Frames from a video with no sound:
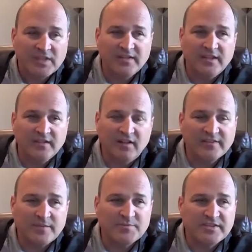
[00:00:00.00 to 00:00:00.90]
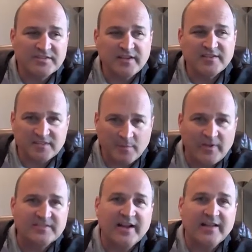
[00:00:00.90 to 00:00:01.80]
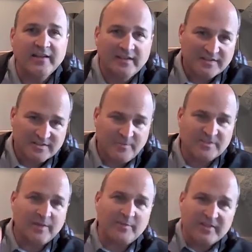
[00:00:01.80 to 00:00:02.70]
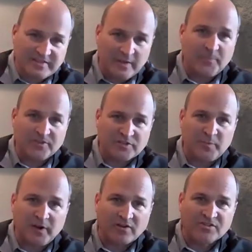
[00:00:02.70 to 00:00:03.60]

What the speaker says: and a lot of times in the city, somebody's got to be the tip of the spear.